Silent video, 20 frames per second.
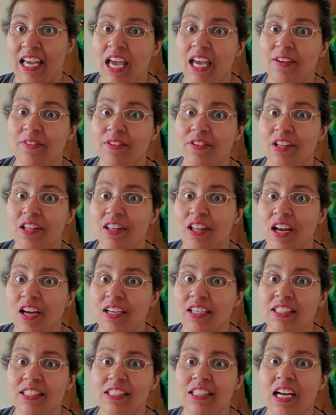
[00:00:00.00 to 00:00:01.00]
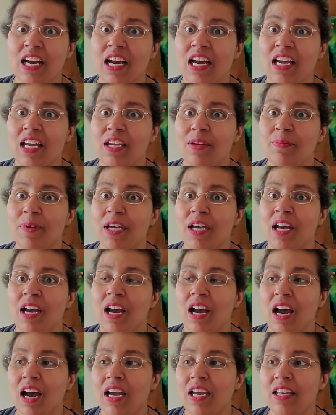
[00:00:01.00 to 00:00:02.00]
And for the longest time,
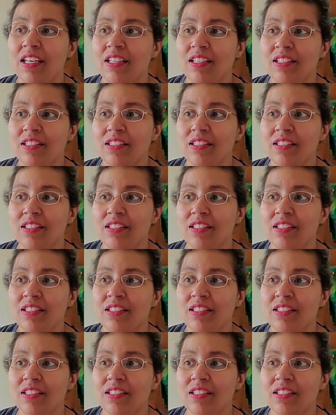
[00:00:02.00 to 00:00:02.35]
I